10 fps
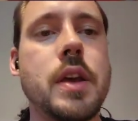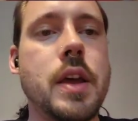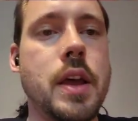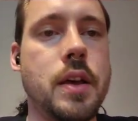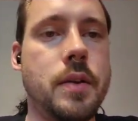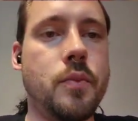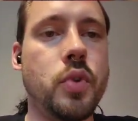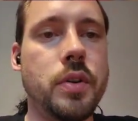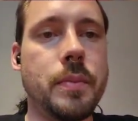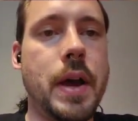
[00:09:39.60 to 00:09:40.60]

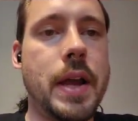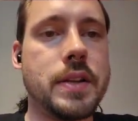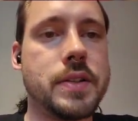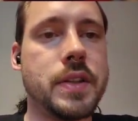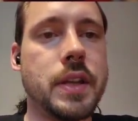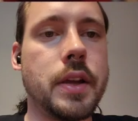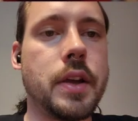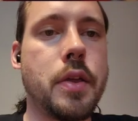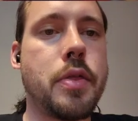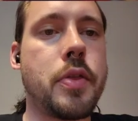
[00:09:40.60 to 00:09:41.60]
Wouldn't mind seeing a
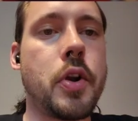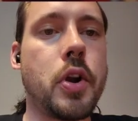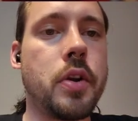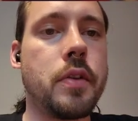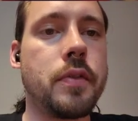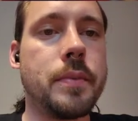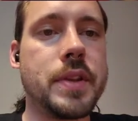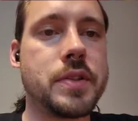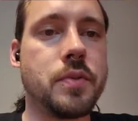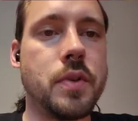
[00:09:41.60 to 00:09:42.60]
third from
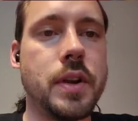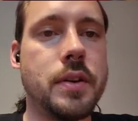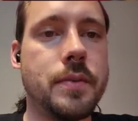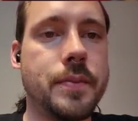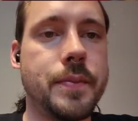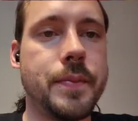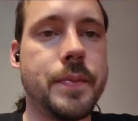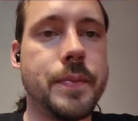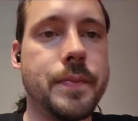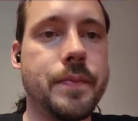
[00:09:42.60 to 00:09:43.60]
this one.
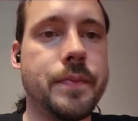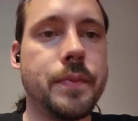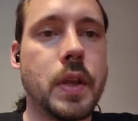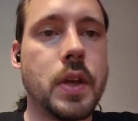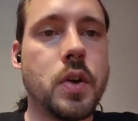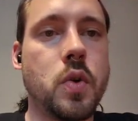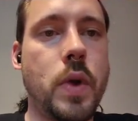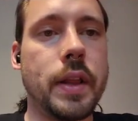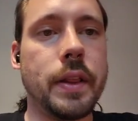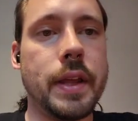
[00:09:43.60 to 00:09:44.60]

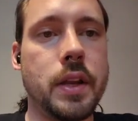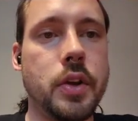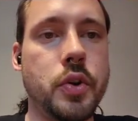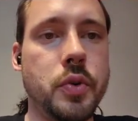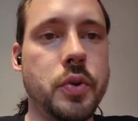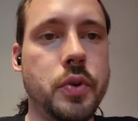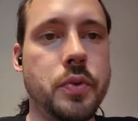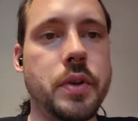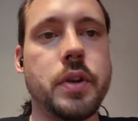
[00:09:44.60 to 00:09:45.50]
Wiglet, Hoot Hoot,